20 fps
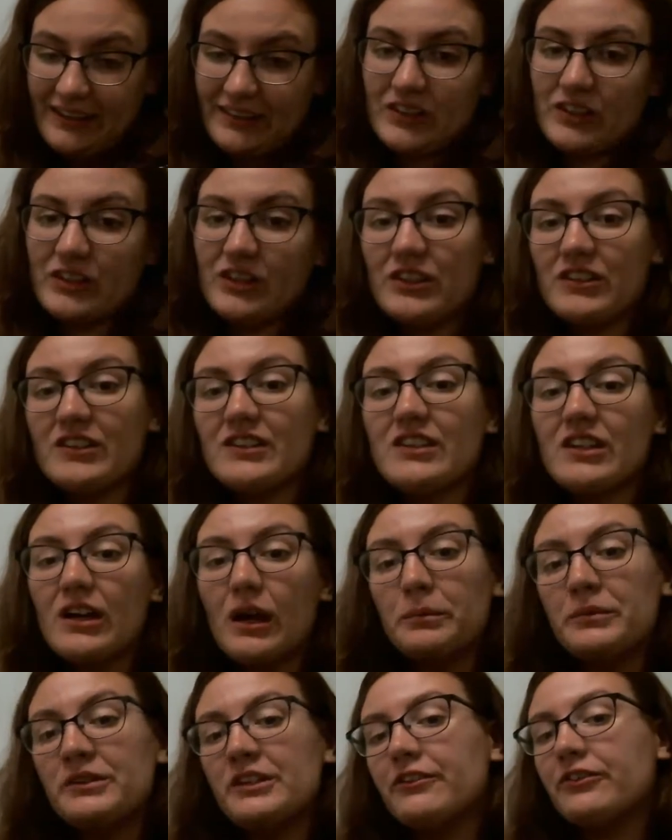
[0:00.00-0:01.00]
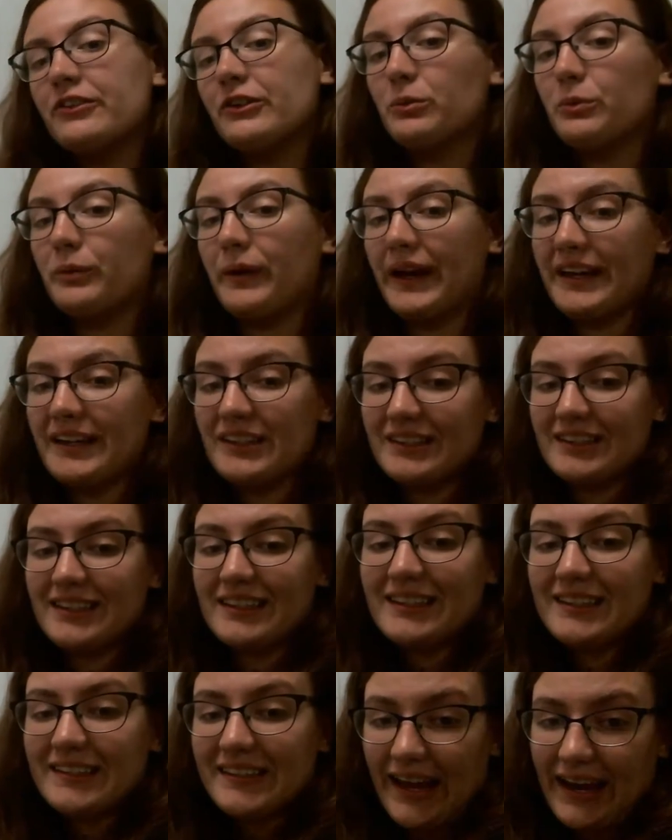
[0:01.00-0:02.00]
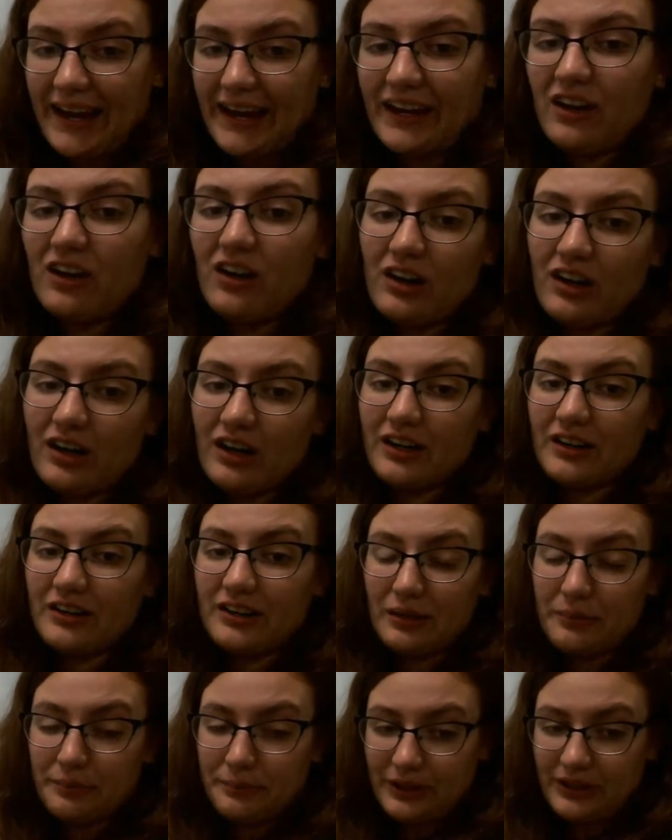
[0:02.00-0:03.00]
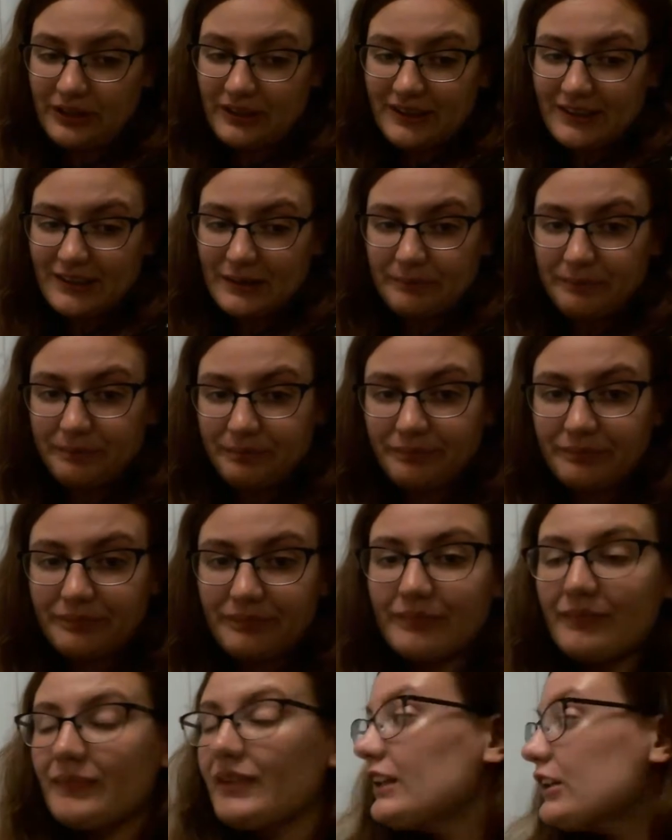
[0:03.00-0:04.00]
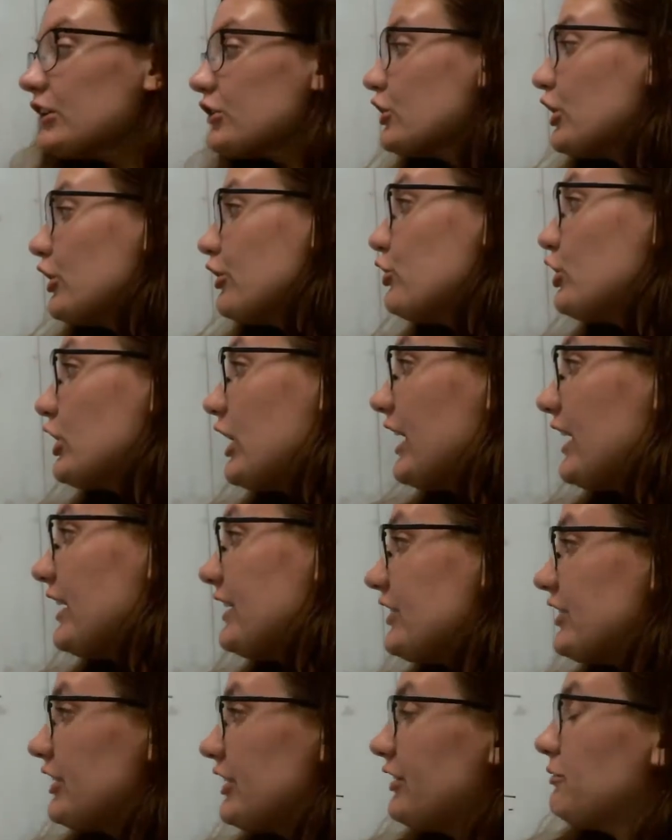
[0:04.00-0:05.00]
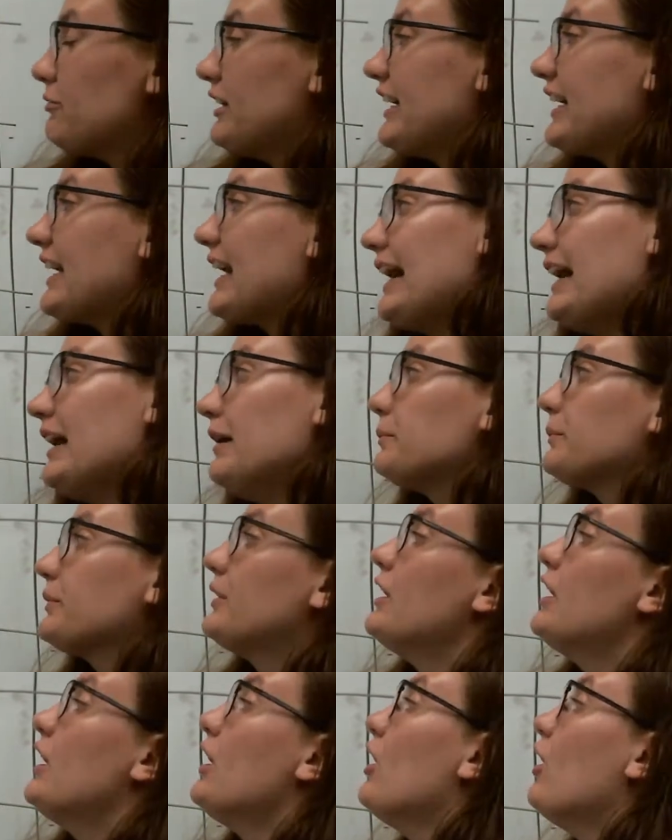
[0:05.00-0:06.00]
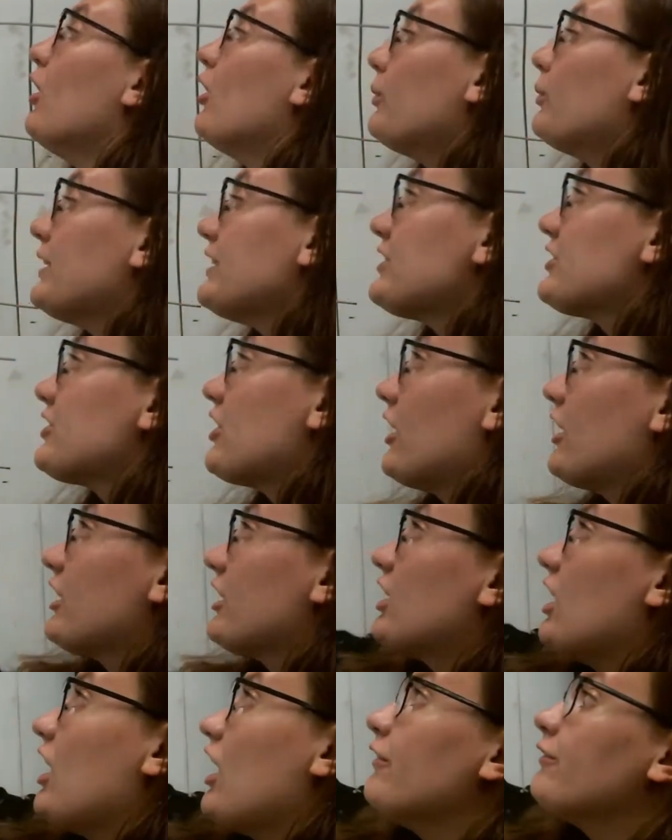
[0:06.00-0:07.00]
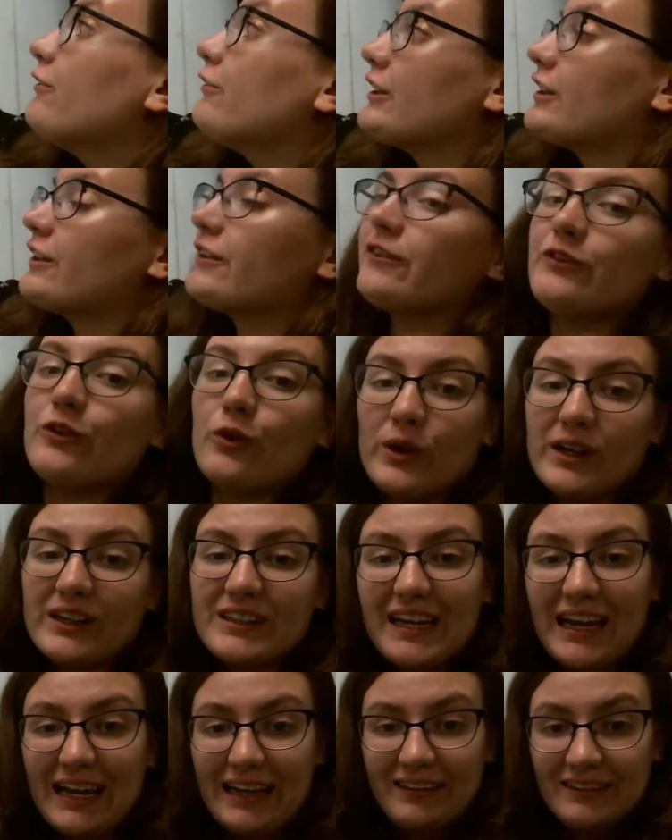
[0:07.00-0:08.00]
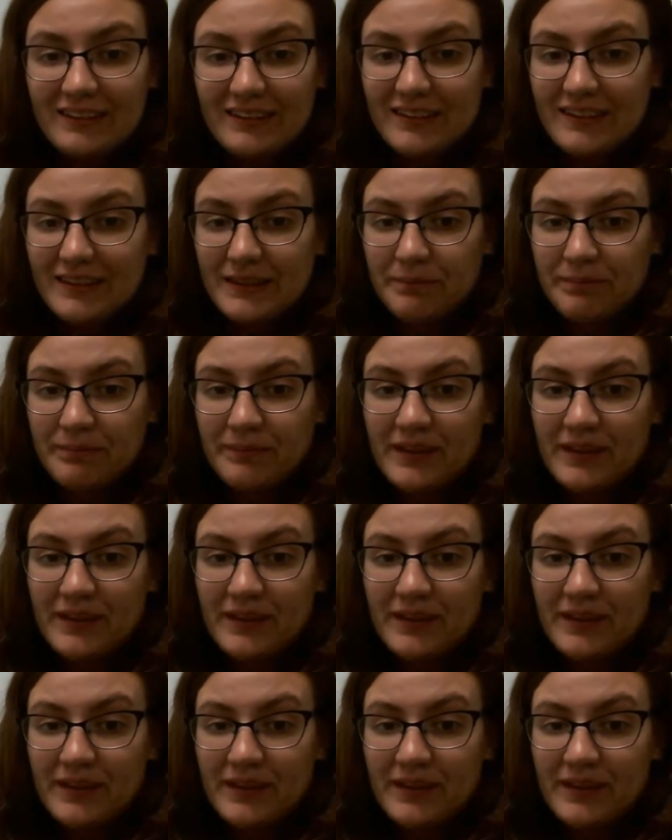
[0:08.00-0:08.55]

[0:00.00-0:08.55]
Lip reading: So there's some different ways to say our numbers. So just to recap, we started off with 4/10.